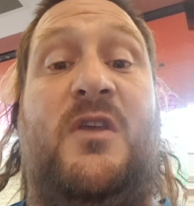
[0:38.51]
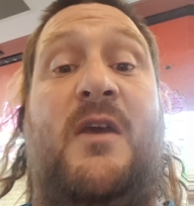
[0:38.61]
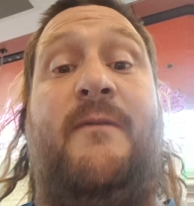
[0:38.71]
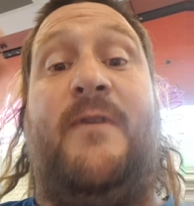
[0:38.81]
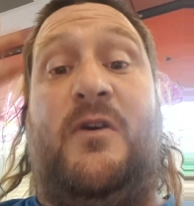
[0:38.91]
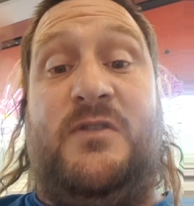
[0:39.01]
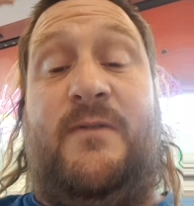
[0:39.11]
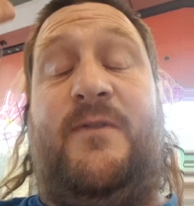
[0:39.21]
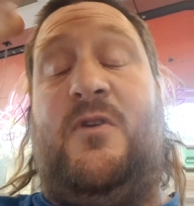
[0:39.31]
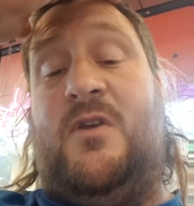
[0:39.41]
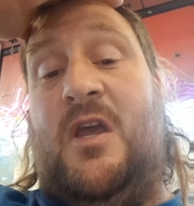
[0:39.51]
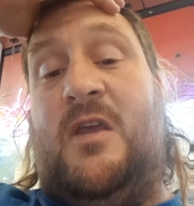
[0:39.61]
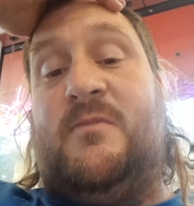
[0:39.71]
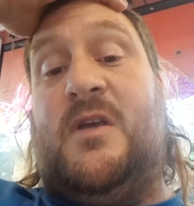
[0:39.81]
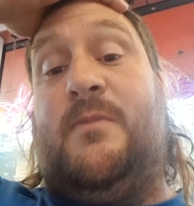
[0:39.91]
The AFL's a few
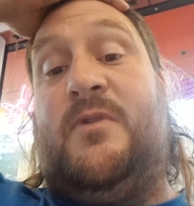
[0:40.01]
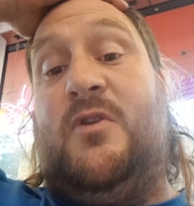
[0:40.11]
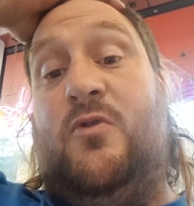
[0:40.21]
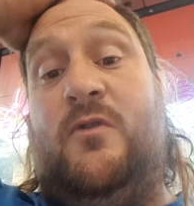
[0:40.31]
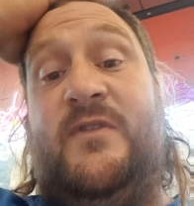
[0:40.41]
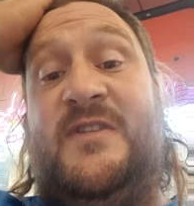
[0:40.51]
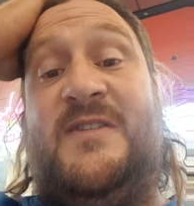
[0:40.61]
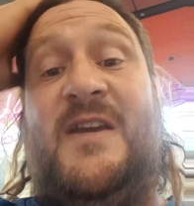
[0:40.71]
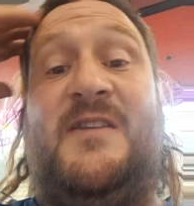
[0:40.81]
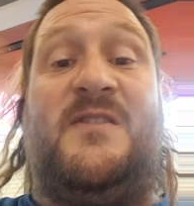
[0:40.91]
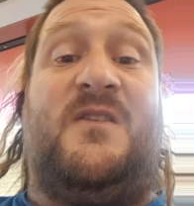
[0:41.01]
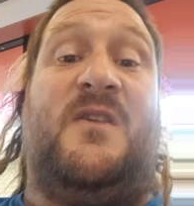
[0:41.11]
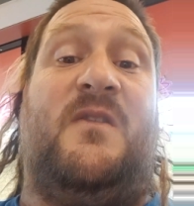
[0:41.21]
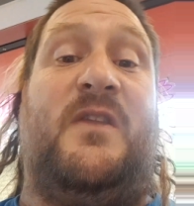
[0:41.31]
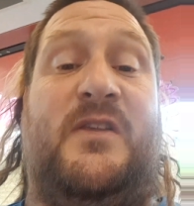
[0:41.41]
games up in the northern states to
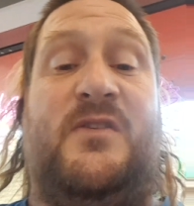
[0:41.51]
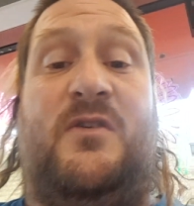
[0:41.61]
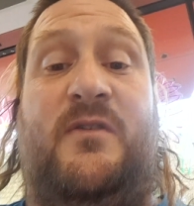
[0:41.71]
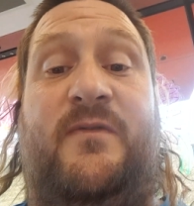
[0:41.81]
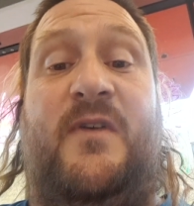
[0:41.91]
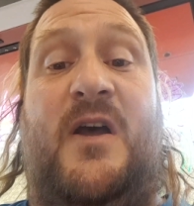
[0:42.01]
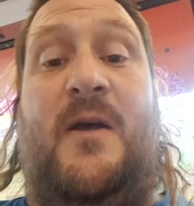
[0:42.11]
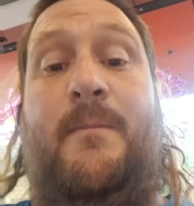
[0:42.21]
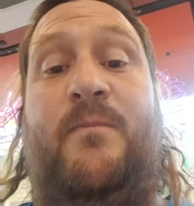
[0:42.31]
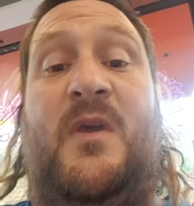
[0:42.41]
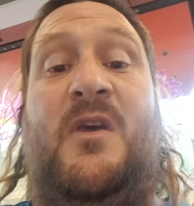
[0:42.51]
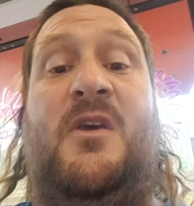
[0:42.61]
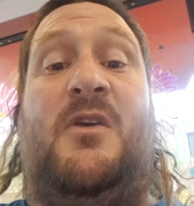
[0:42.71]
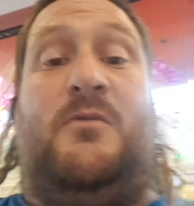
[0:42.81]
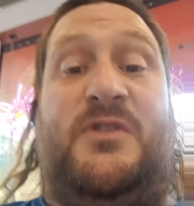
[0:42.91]
kick things off,
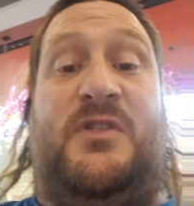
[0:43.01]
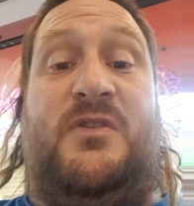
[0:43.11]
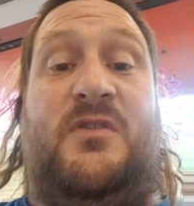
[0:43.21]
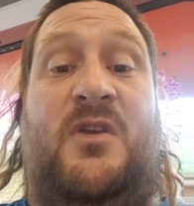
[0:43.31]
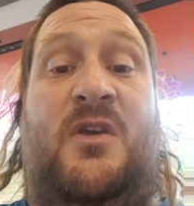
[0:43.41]
which has